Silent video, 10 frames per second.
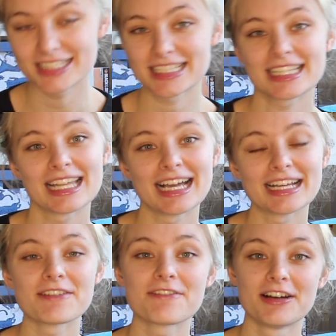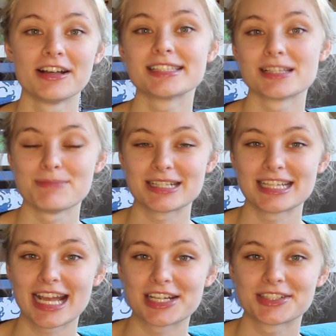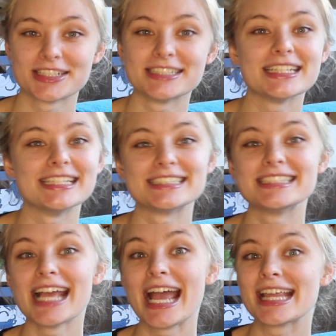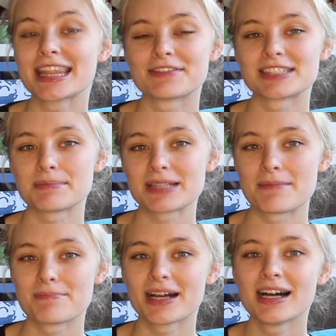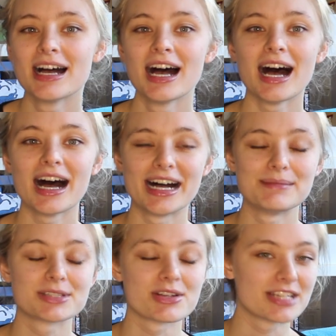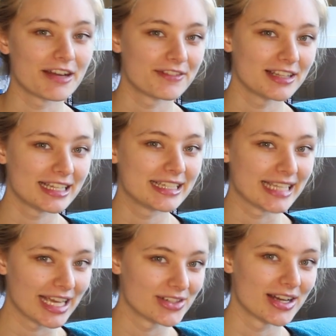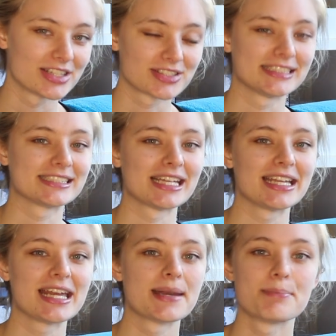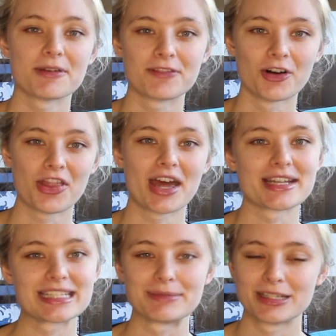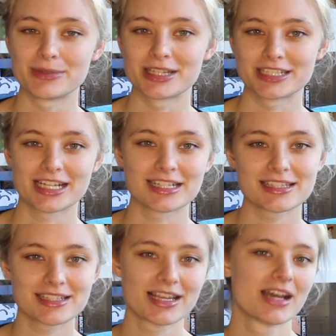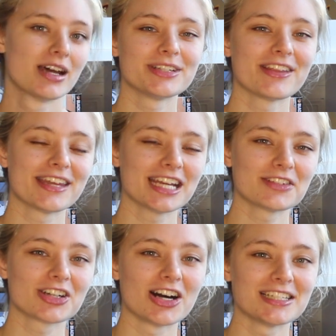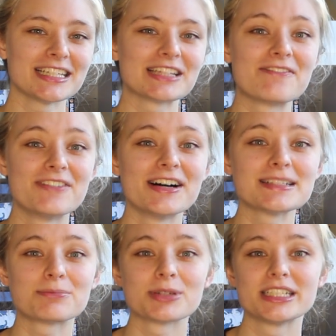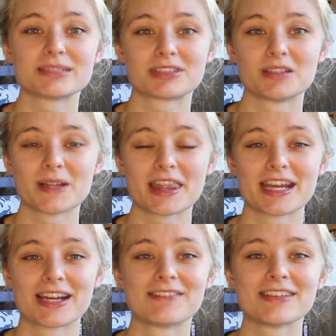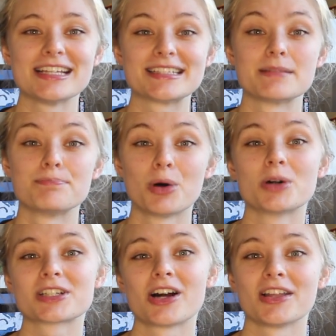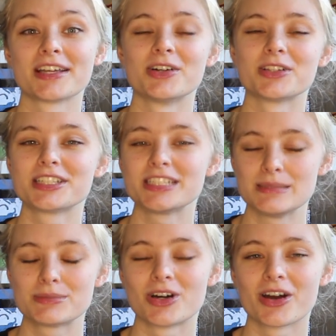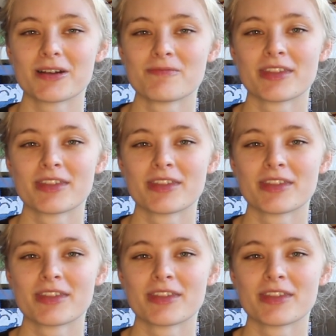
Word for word: The deadline for submitting entries is the eighth of September, um, so definitely get your entries sent in before then to be in with a chance. When you think of a collie, the first breed you probably think of is the border collie or the sheepdog.